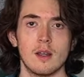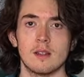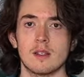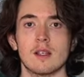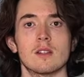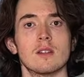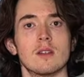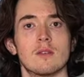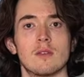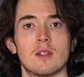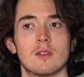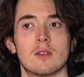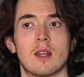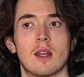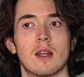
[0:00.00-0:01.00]
It's actually a
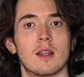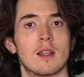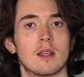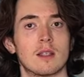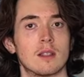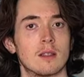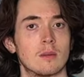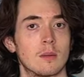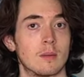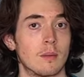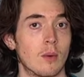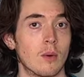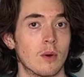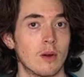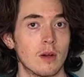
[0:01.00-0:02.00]
feature that I like a little bit
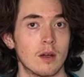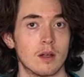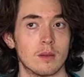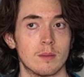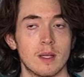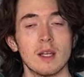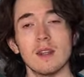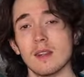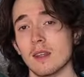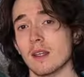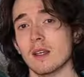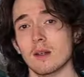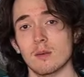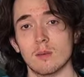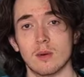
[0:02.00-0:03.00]
more. Um, I didn't
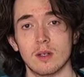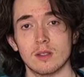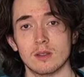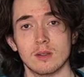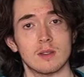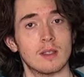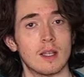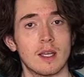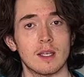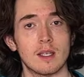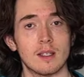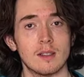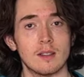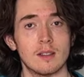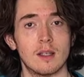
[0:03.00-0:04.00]
think I was going to
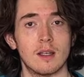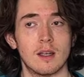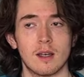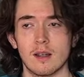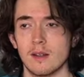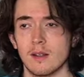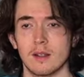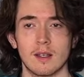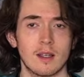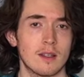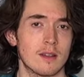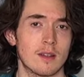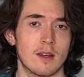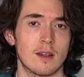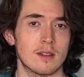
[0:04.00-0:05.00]
like it. I kind
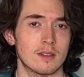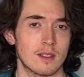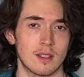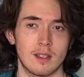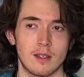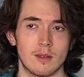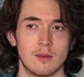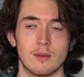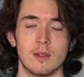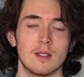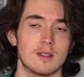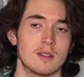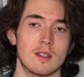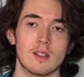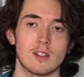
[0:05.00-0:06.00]
of thought I was like, you know,
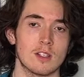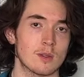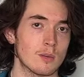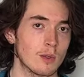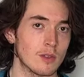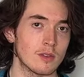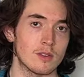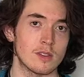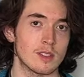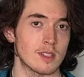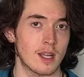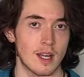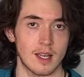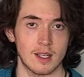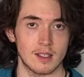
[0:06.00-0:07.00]
it's, it's just more for
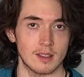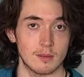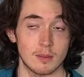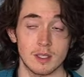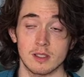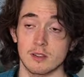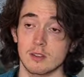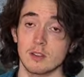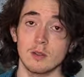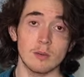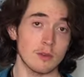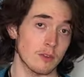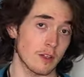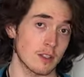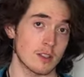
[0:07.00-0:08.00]
style, but it's
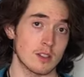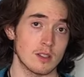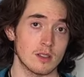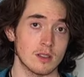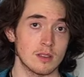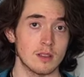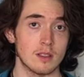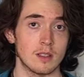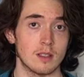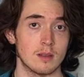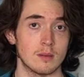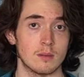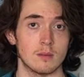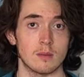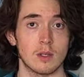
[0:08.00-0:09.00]
super functional.
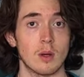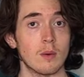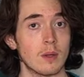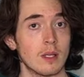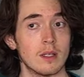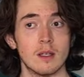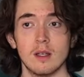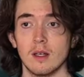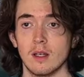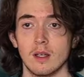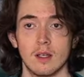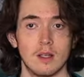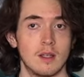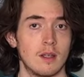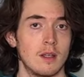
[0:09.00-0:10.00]
Um, going
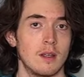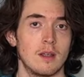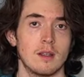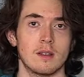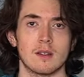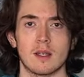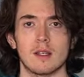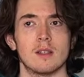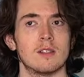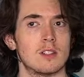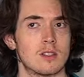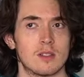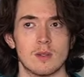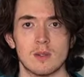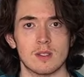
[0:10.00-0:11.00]
kind of
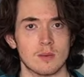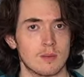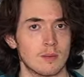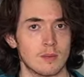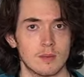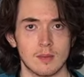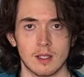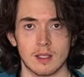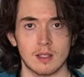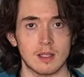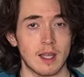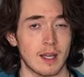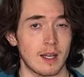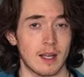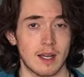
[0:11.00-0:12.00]
just doing some like
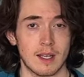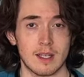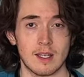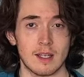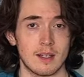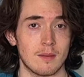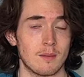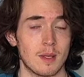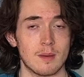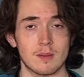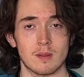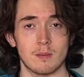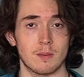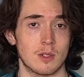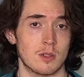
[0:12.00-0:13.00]
light hiking and maybe
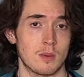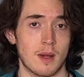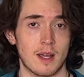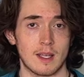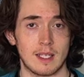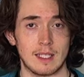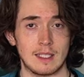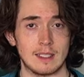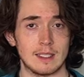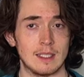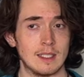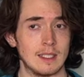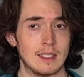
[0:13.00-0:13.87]
some bushwhacking,